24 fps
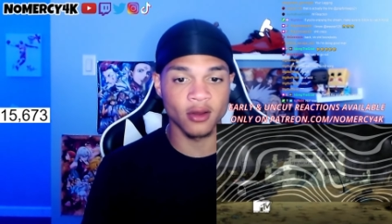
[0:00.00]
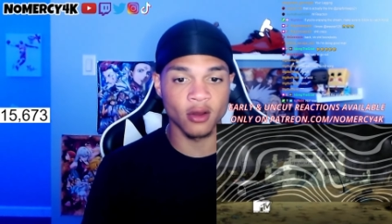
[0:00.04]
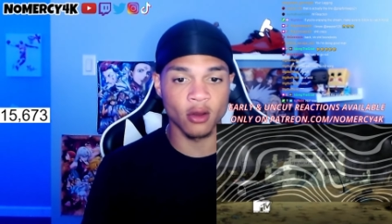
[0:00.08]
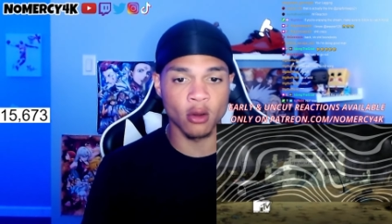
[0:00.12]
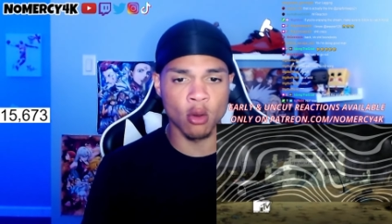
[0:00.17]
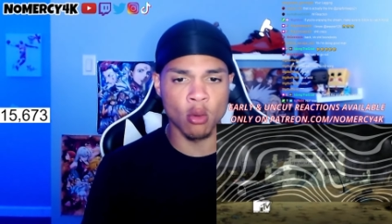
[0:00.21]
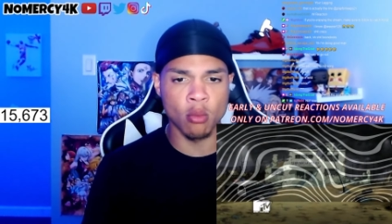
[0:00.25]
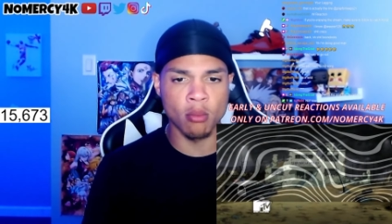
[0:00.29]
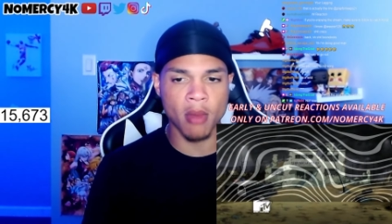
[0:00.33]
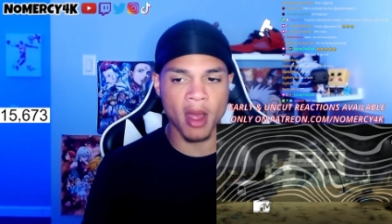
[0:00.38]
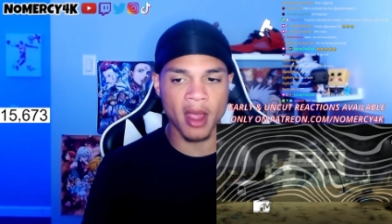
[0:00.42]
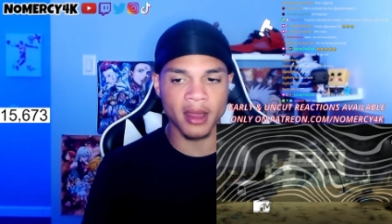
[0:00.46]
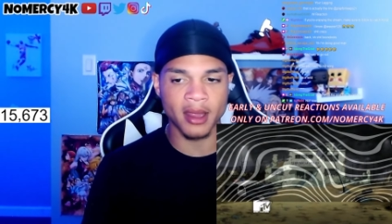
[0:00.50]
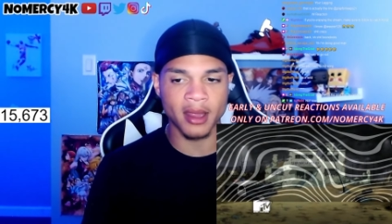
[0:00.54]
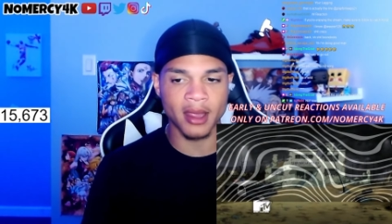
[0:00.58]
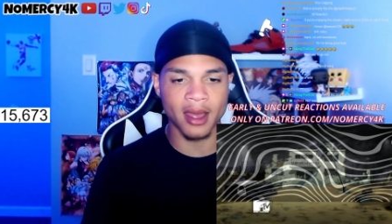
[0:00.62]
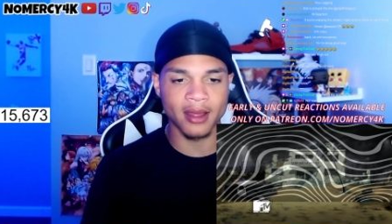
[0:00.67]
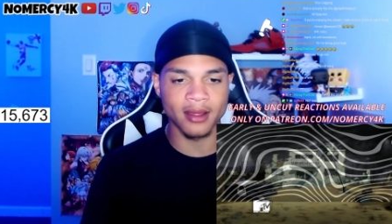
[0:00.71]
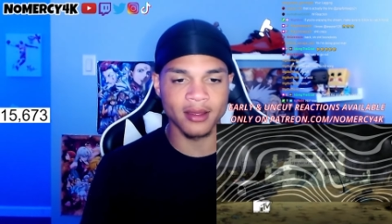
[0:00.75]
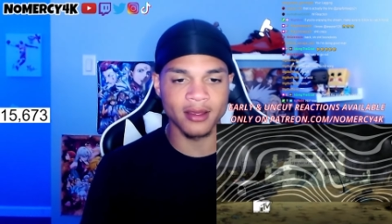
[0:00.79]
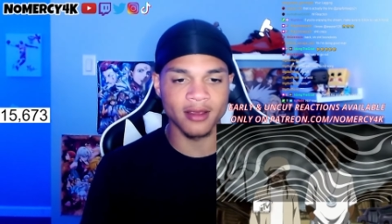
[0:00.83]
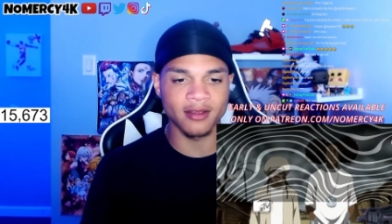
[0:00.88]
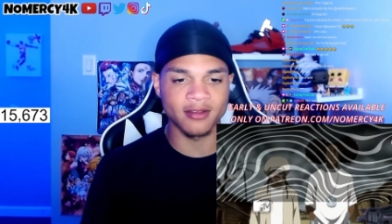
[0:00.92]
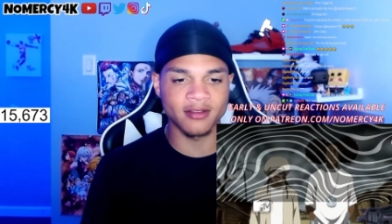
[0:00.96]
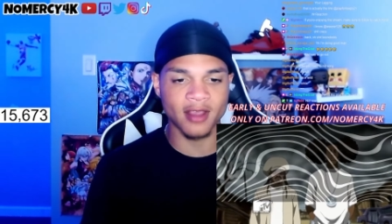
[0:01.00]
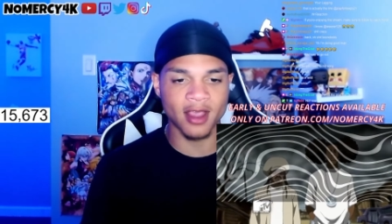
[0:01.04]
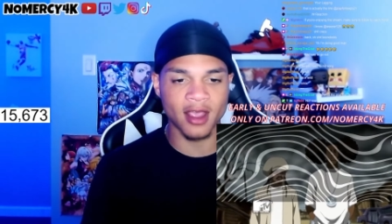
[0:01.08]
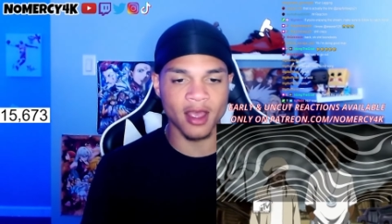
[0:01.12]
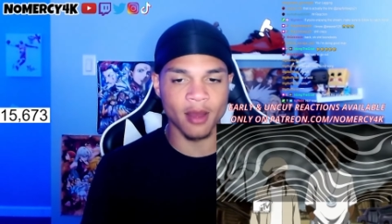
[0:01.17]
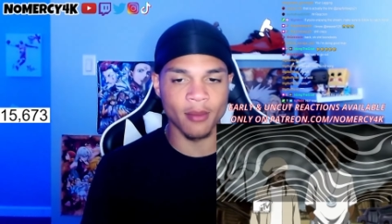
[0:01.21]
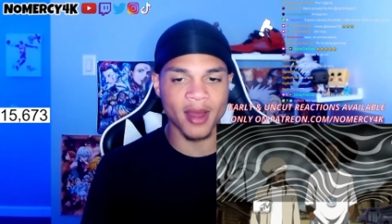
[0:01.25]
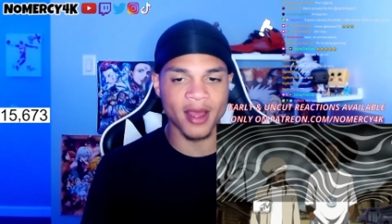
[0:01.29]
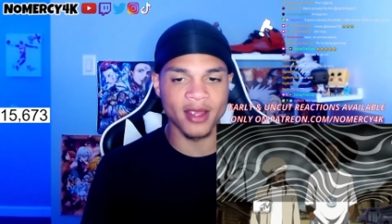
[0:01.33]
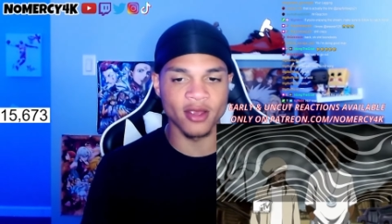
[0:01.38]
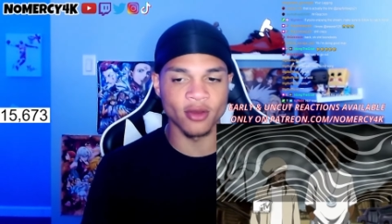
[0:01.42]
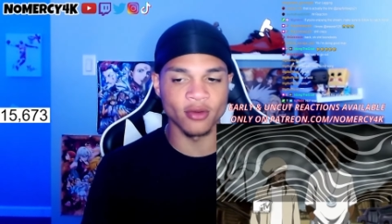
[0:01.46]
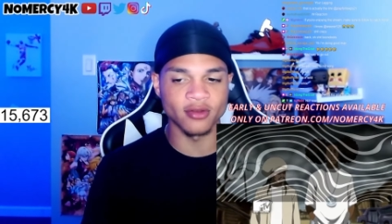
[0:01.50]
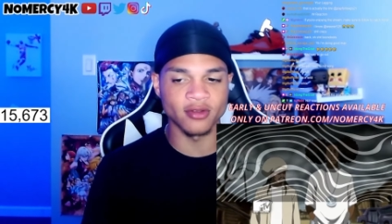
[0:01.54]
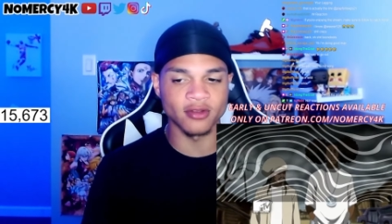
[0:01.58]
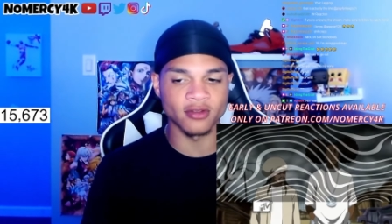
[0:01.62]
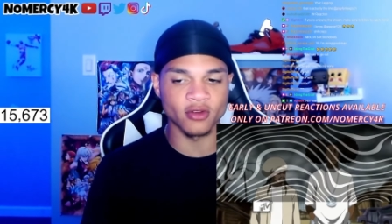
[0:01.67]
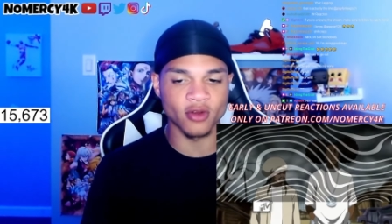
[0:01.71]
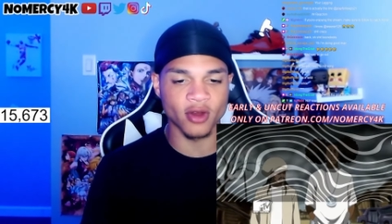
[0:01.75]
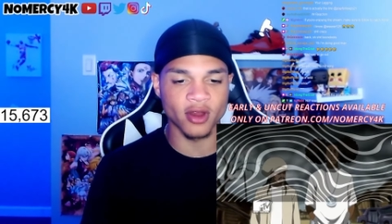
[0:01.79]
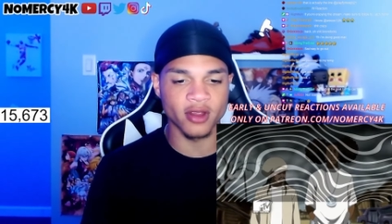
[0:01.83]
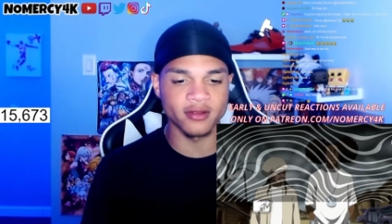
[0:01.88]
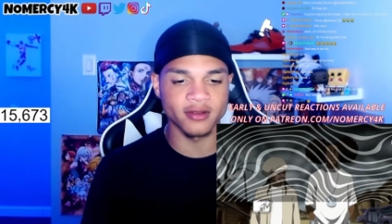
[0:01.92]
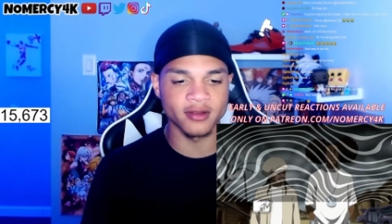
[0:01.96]
Oh my God, say goodbye, this is
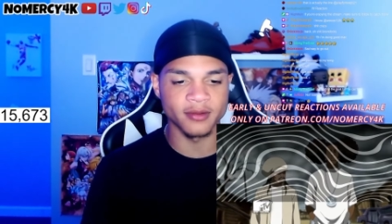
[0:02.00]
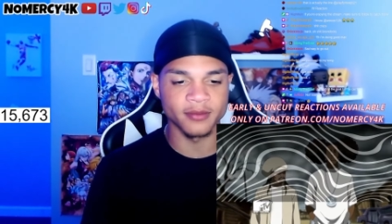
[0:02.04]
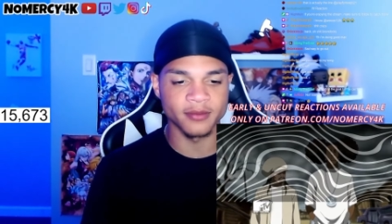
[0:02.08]
crazy.